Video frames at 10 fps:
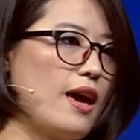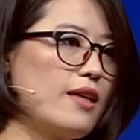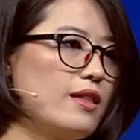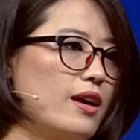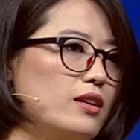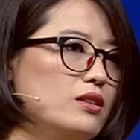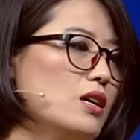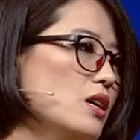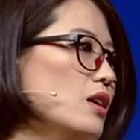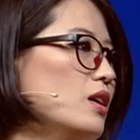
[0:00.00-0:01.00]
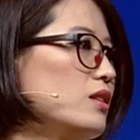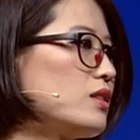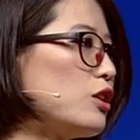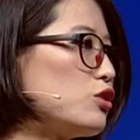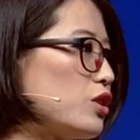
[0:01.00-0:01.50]
and then
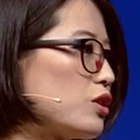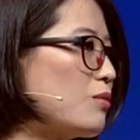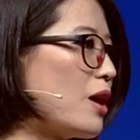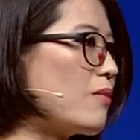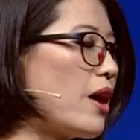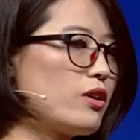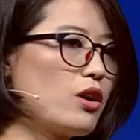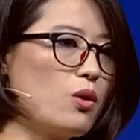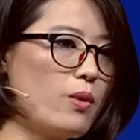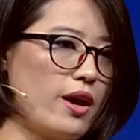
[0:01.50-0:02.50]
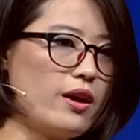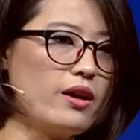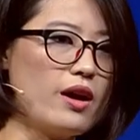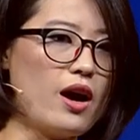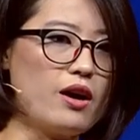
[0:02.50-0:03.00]
they took my mother
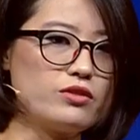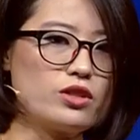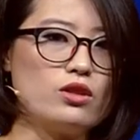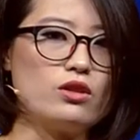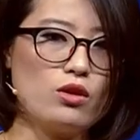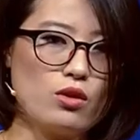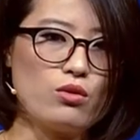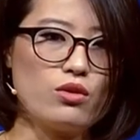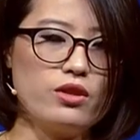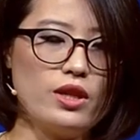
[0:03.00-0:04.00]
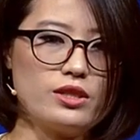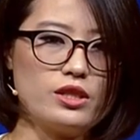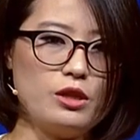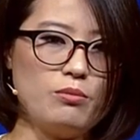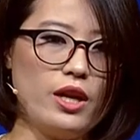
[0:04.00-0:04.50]
away after
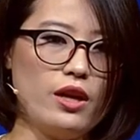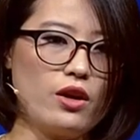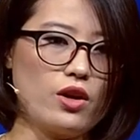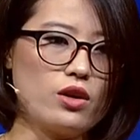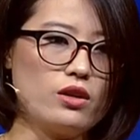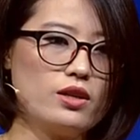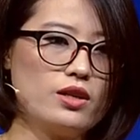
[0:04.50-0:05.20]
ruthlessly beating her.